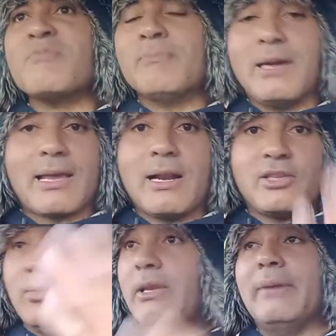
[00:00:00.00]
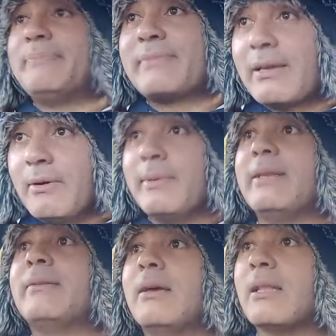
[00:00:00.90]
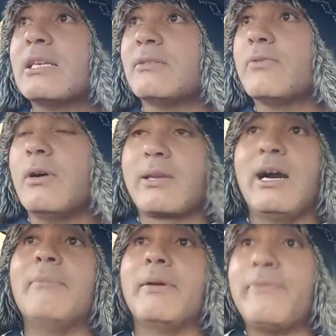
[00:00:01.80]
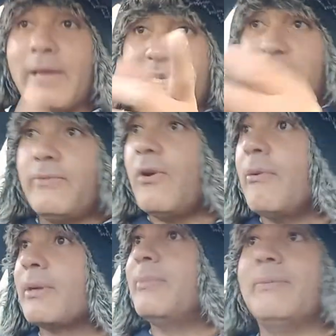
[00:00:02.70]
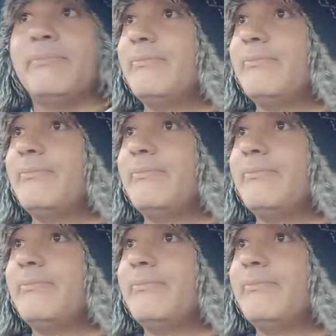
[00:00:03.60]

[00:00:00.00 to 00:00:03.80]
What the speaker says: But I can't show you, know what I mean, unless we've got a camera facing forward, but